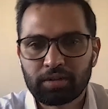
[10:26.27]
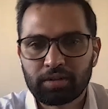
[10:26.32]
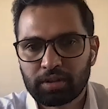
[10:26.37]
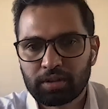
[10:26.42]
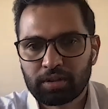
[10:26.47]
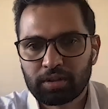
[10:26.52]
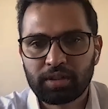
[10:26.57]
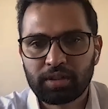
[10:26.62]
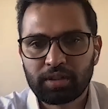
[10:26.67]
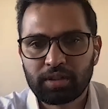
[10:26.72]

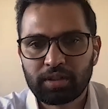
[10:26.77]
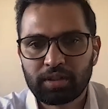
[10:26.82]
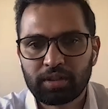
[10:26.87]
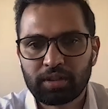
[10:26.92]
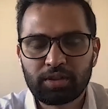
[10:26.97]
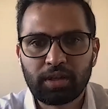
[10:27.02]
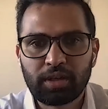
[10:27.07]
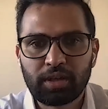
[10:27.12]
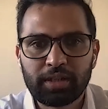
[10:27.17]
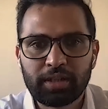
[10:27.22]
in
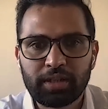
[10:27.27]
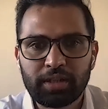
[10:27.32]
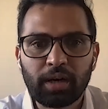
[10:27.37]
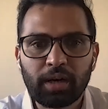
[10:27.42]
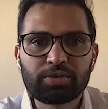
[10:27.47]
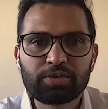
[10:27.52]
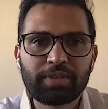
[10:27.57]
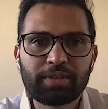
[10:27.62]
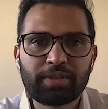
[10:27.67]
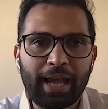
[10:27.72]
terms of
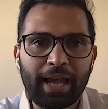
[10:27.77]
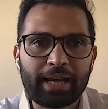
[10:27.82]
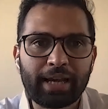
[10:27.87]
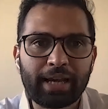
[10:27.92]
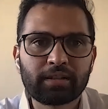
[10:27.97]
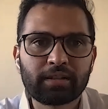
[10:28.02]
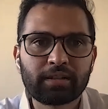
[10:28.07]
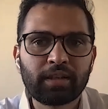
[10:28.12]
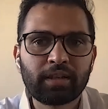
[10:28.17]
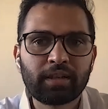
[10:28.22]
the act,
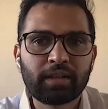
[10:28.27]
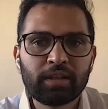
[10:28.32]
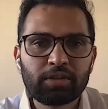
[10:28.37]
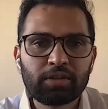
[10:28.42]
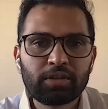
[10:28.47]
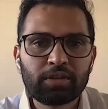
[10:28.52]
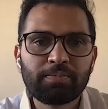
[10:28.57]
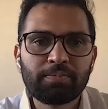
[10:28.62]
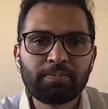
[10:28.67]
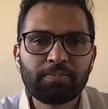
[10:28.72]
to
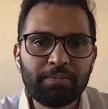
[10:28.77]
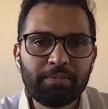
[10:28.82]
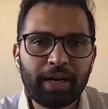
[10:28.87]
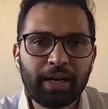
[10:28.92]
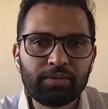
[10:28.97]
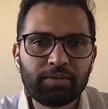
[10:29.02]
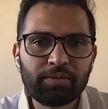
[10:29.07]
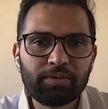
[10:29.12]
my mind,